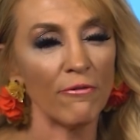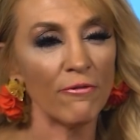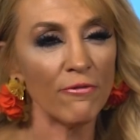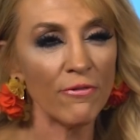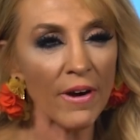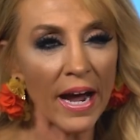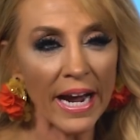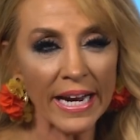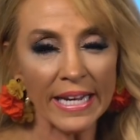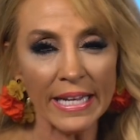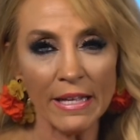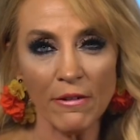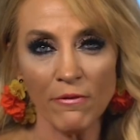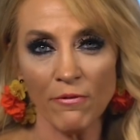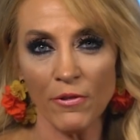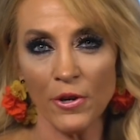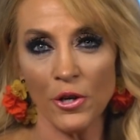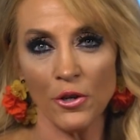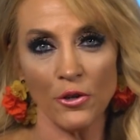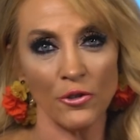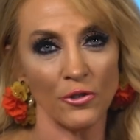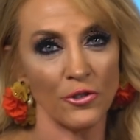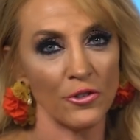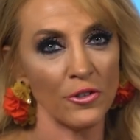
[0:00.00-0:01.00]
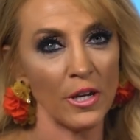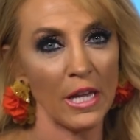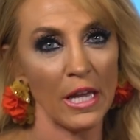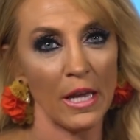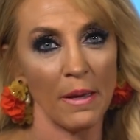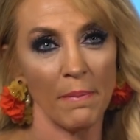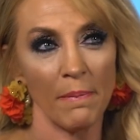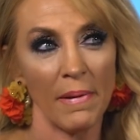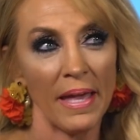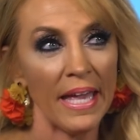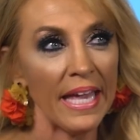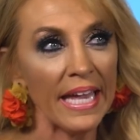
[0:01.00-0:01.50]
fighting for your
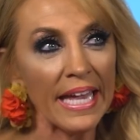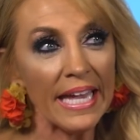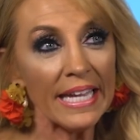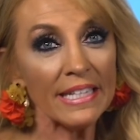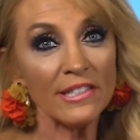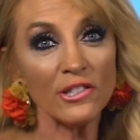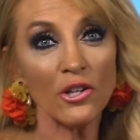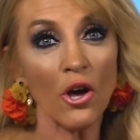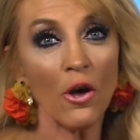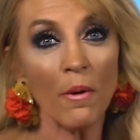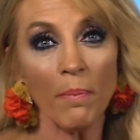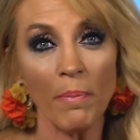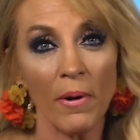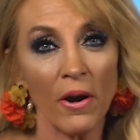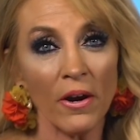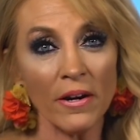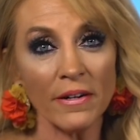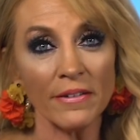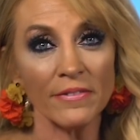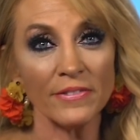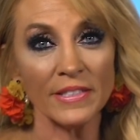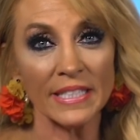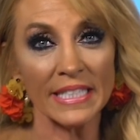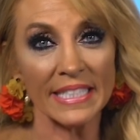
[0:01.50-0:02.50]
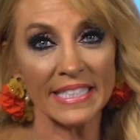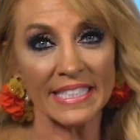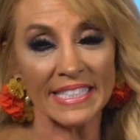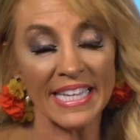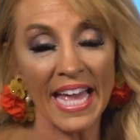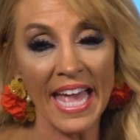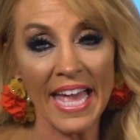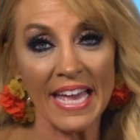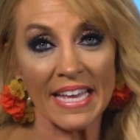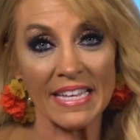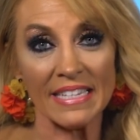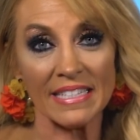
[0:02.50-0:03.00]
dream, it's all part of
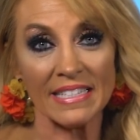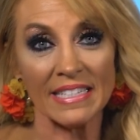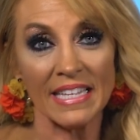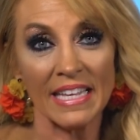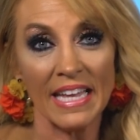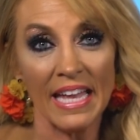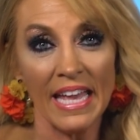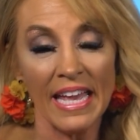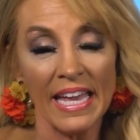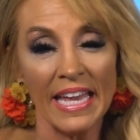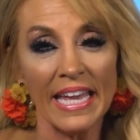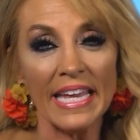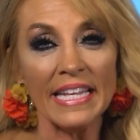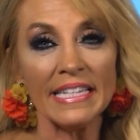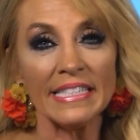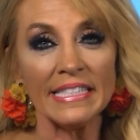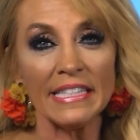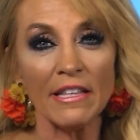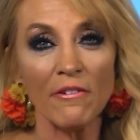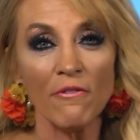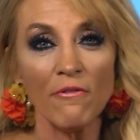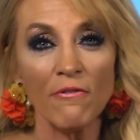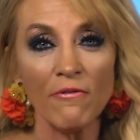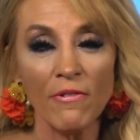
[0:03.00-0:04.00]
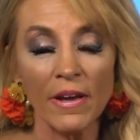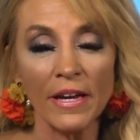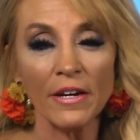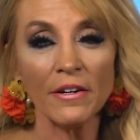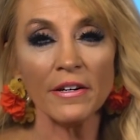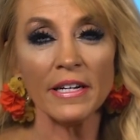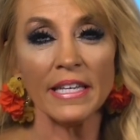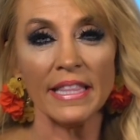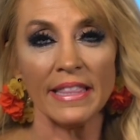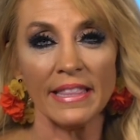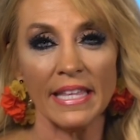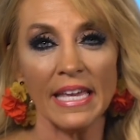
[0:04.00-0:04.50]
success. It's the
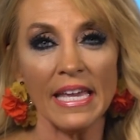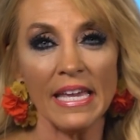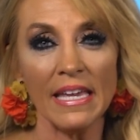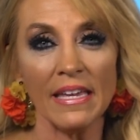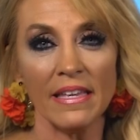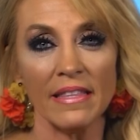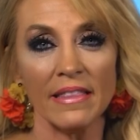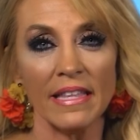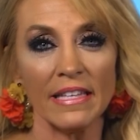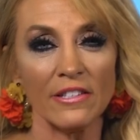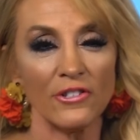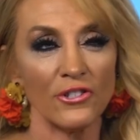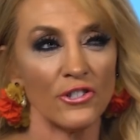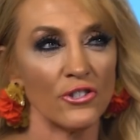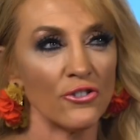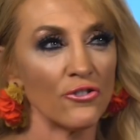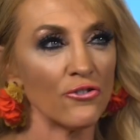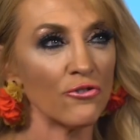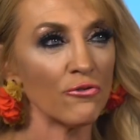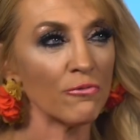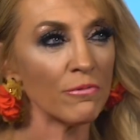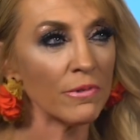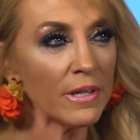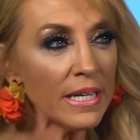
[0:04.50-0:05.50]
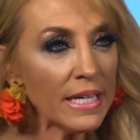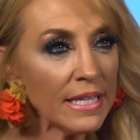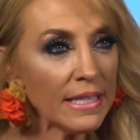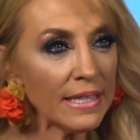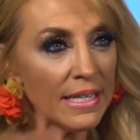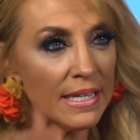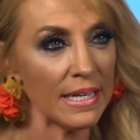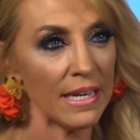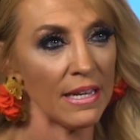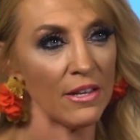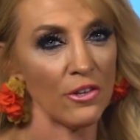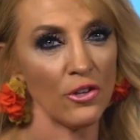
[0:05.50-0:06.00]
very thing that's
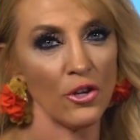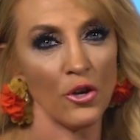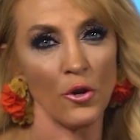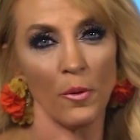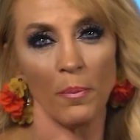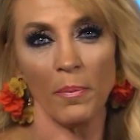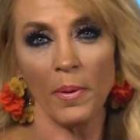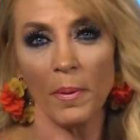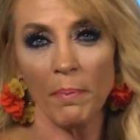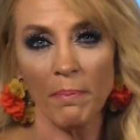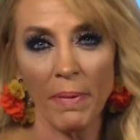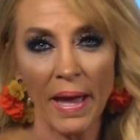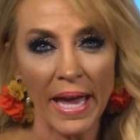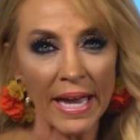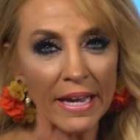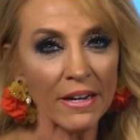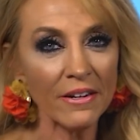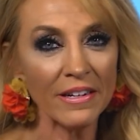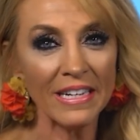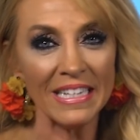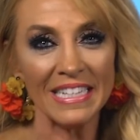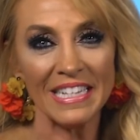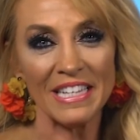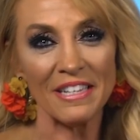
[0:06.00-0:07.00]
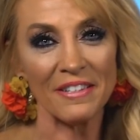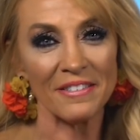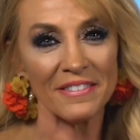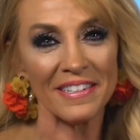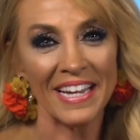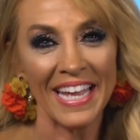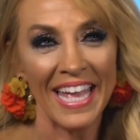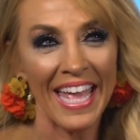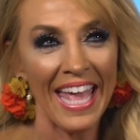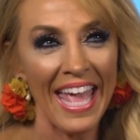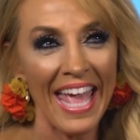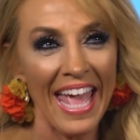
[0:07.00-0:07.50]
strengthening you, preparing
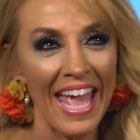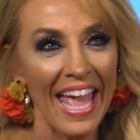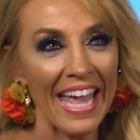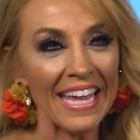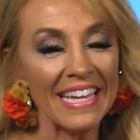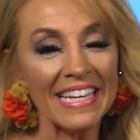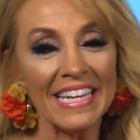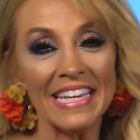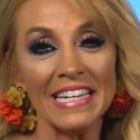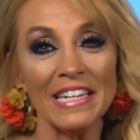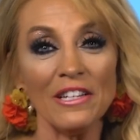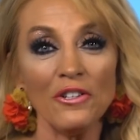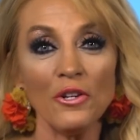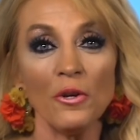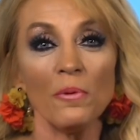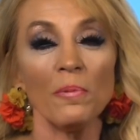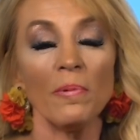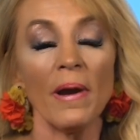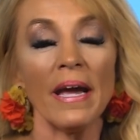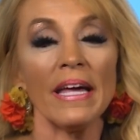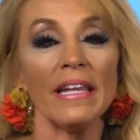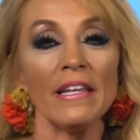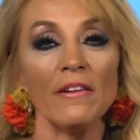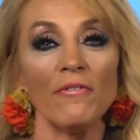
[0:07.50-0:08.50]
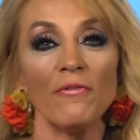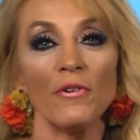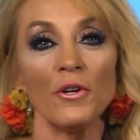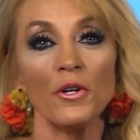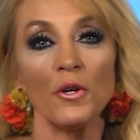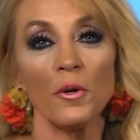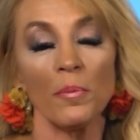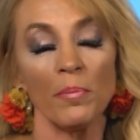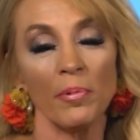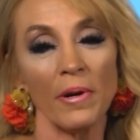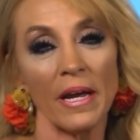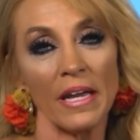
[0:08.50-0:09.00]
you, and getting you ready for
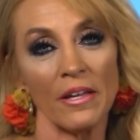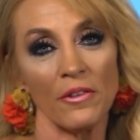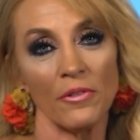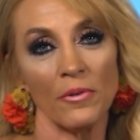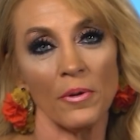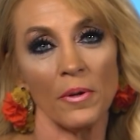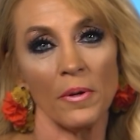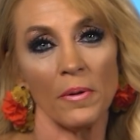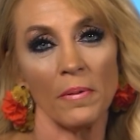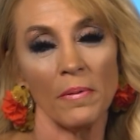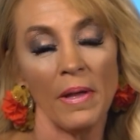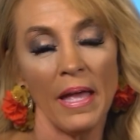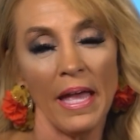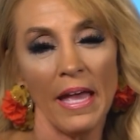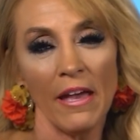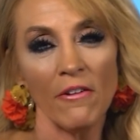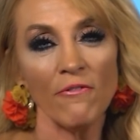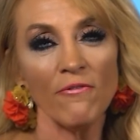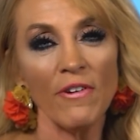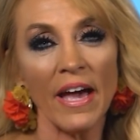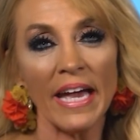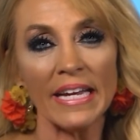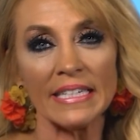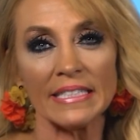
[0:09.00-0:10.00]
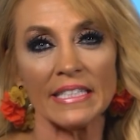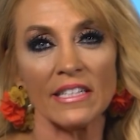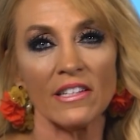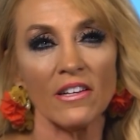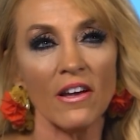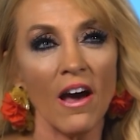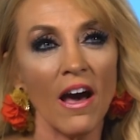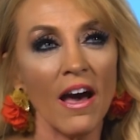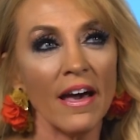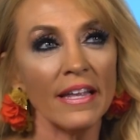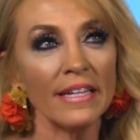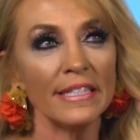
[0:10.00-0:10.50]
your breakthrough. In
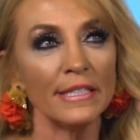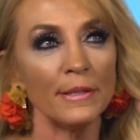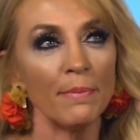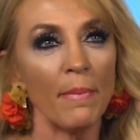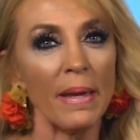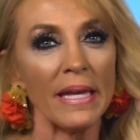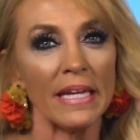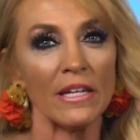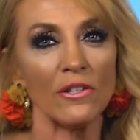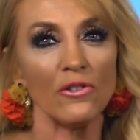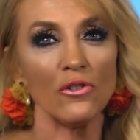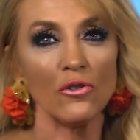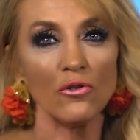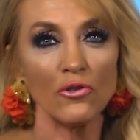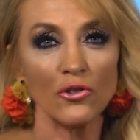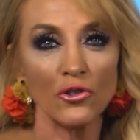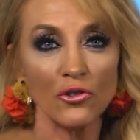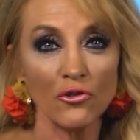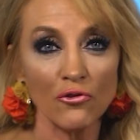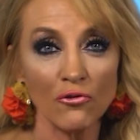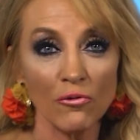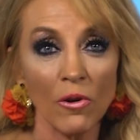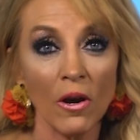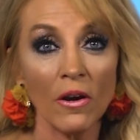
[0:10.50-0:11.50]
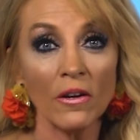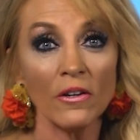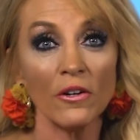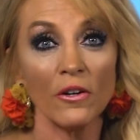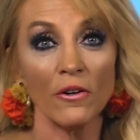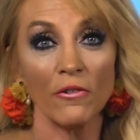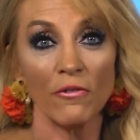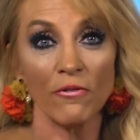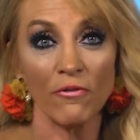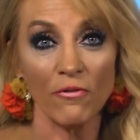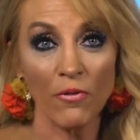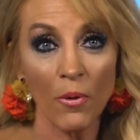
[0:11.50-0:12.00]
fact, God is making you
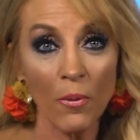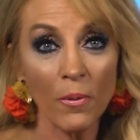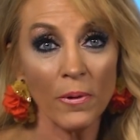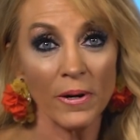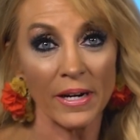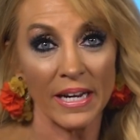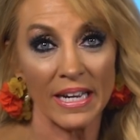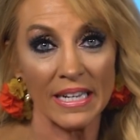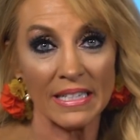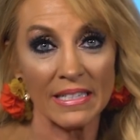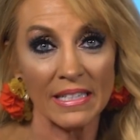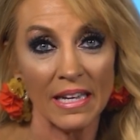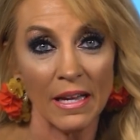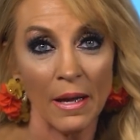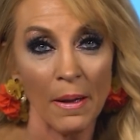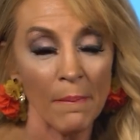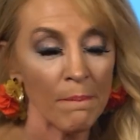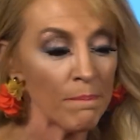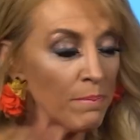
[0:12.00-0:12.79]
stronger for it.